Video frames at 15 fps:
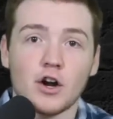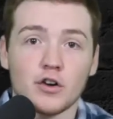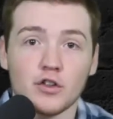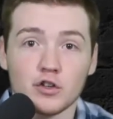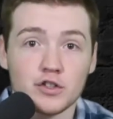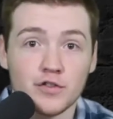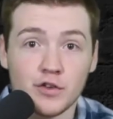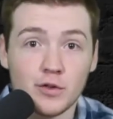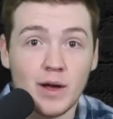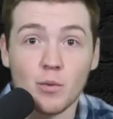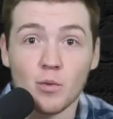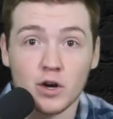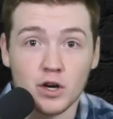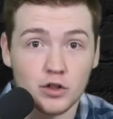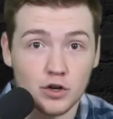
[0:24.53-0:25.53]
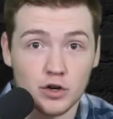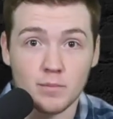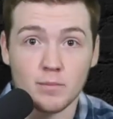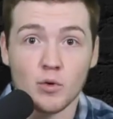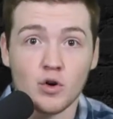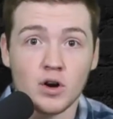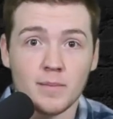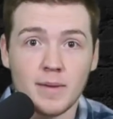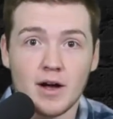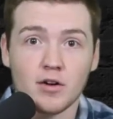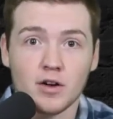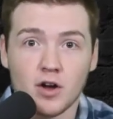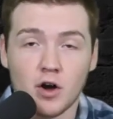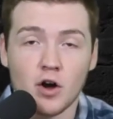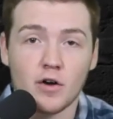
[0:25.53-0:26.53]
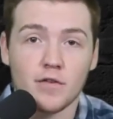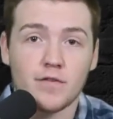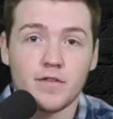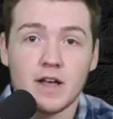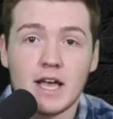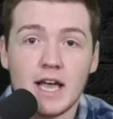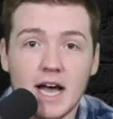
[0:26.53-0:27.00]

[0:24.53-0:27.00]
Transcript: or those of you that want to learn more about golf.